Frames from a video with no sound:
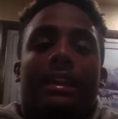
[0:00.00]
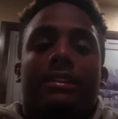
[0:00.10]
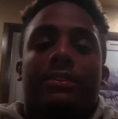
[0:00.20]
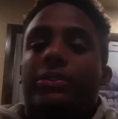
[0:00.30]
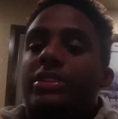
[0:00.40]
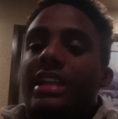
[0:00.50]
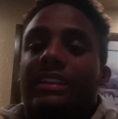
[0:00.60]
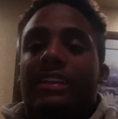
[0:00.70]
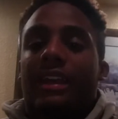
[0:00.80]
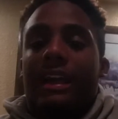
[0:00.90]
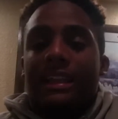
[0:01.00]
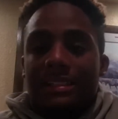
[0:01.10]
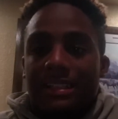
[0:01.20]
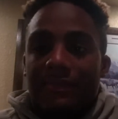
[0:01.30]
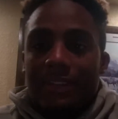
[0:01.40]
you just have to, I guess,
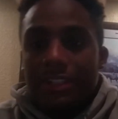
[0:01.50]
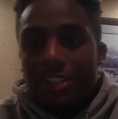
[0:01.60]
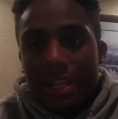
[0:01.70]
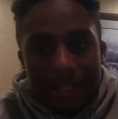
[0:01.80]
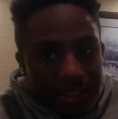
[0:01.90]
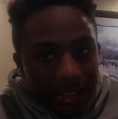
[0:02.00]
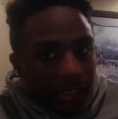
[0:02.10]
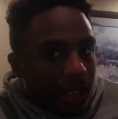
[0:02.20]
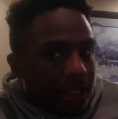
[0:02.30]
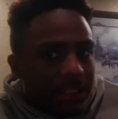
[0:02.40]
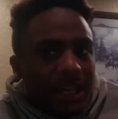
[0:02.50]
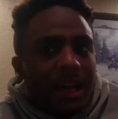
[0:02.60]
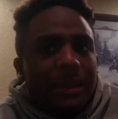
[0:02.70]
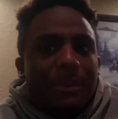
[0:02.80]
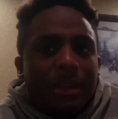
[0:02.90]
give it a chance. It takes
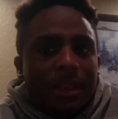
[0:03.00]
time.